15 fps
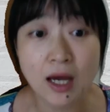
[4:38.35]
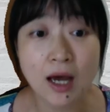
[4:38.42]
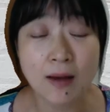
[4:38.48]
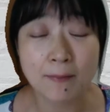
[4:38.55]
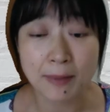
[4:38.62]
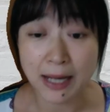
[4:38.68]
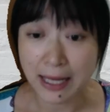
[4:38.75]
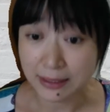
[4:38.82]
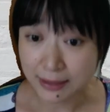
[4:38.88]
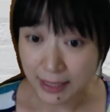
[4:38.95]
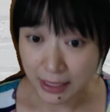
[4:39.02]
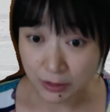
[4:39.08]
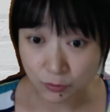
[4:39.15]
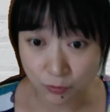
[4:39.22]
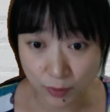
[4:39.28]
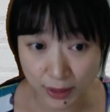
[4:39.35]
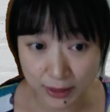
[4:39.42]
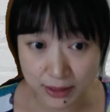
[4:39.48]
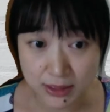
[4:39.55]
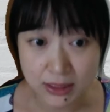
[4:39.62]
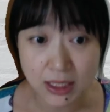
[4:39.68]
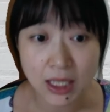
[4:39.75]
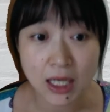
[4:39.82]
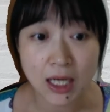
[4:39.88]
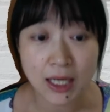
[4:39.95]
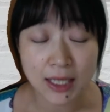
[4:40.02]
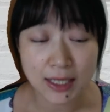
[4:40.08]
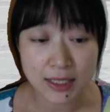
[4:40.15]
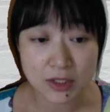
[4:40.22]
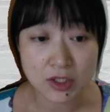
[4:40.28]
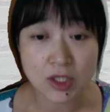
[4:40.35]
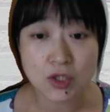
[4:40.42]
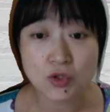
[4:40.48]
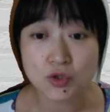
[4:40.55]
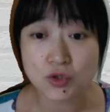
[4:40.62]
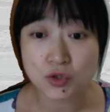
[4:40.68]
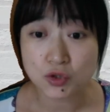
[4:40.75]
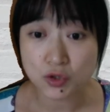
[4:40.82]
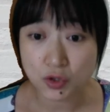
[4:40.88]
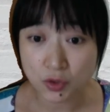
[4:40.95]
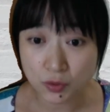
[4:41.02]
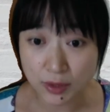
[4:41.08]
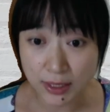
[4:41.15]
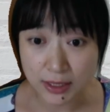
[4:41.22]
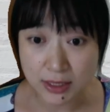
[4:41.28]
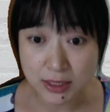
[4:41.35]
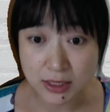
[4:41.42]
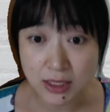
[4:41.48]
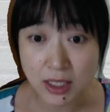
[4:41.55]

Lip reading: but another one is students'